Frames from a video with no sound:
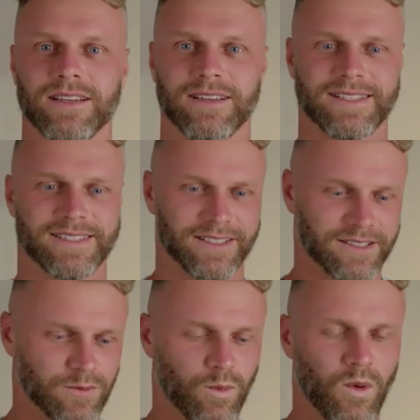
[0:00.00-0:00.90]
I'd say
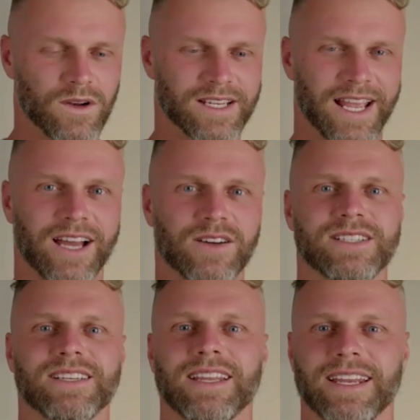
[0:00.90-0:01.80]
just watch how
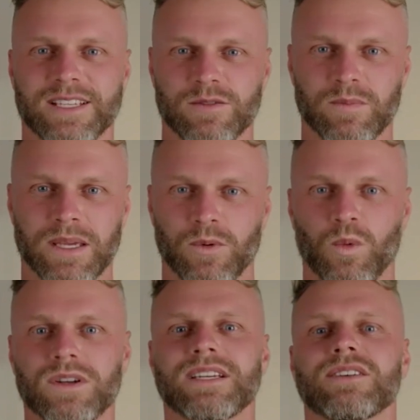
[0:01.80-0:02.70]
she connects with people,
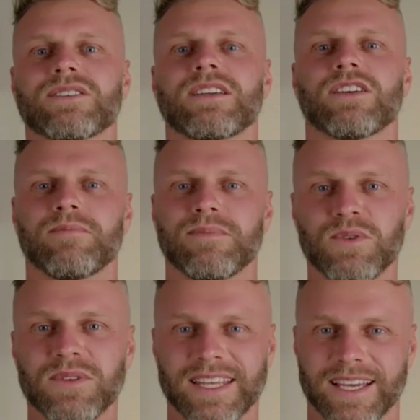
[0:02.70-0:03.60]
watch how she
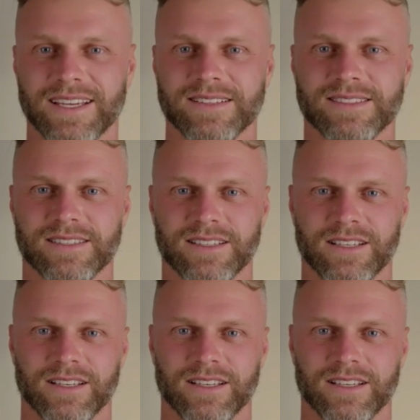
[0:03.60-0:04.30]
communicates,